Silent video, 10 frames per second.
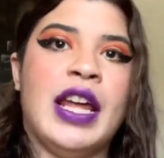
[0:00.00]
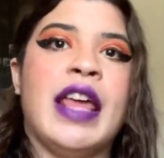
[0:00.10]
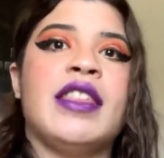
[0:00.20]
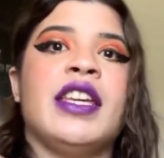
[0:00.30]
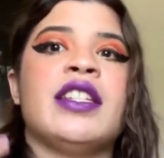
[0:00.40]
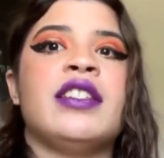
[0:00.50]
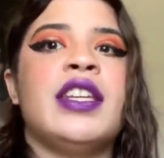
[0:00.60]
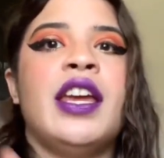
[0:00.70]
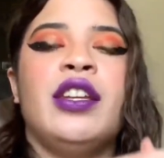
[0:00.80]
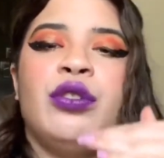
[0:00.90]
And they
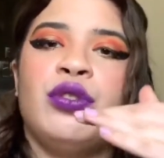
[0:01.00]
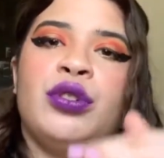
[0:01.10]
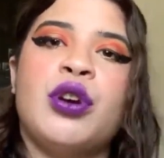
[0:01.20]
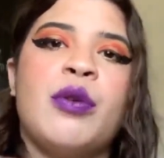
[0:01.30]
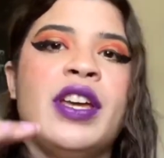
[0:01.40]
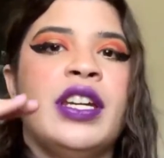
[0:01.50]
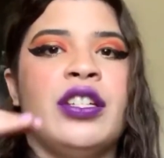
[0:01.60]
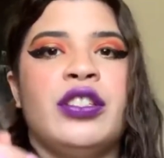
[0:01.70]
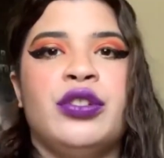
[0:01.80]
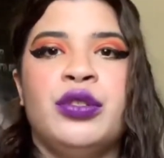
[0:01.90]
continue to go then
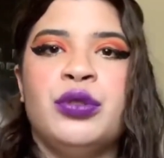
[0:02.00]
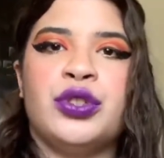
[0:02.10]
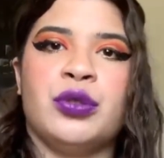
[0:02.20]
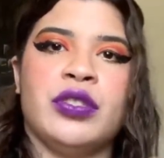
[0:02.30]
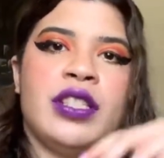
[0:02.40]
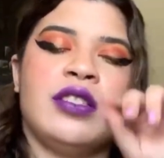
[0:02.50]
into neutrals.